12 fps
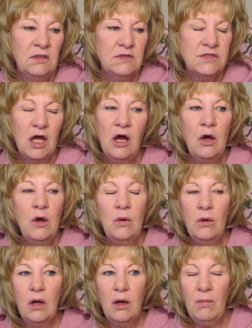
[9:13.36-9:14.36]

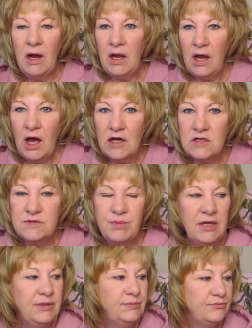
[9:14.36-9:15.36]
So my
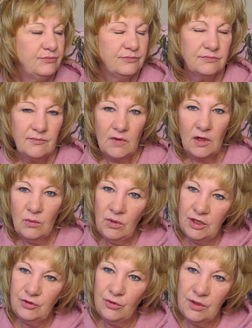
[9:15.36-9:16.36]
husband, when
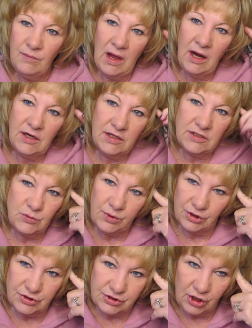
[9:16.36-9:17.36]
I told him that, his
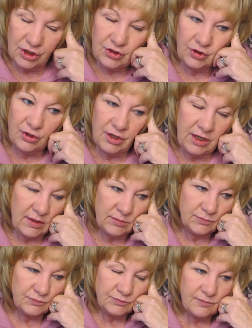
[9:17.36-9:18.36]
wheels started turning.
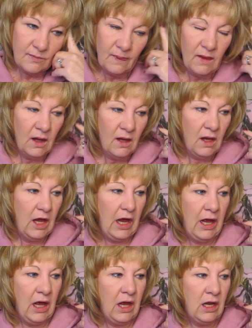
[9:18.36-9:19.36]

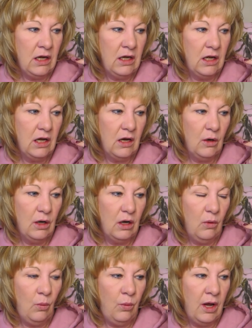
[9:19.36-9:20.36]
And
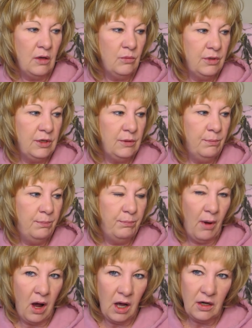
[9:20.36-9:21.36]
when we
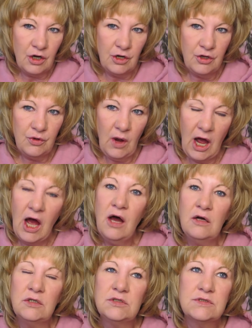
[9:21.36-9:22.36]
bought our new
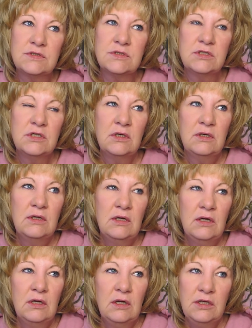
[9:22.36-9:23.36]
house,
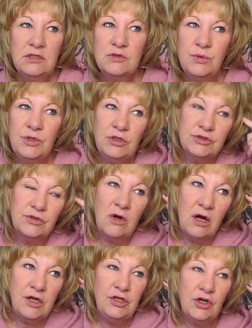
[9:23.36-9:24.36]
his wheels were
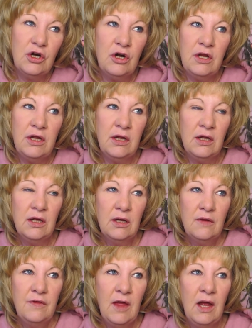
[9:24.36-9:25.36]
already turning
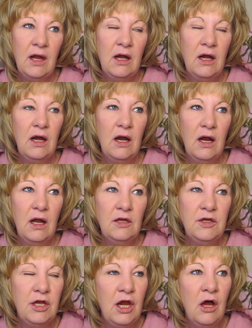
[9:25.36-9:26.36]
that,
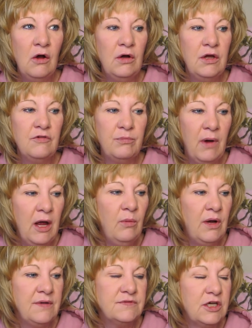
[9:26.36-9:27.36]
you know, if my
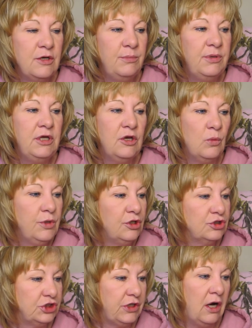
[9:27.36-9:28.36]
wife's going to be in a
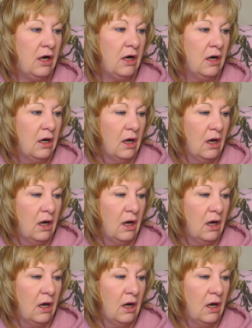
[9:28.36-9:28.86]
wheelchair,